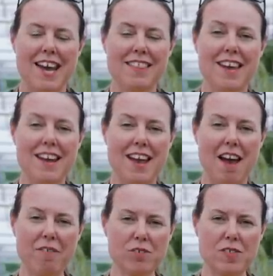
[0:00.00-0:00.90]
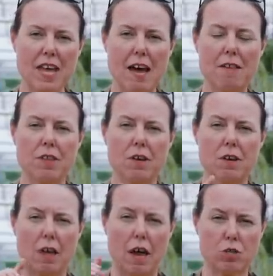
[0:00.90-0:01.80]
And then after that,
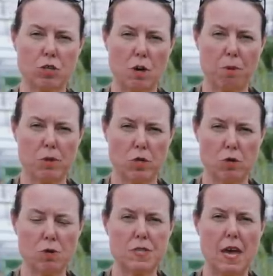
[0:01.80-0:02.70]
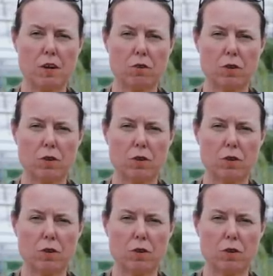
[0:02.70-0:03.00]
they'll actually produce that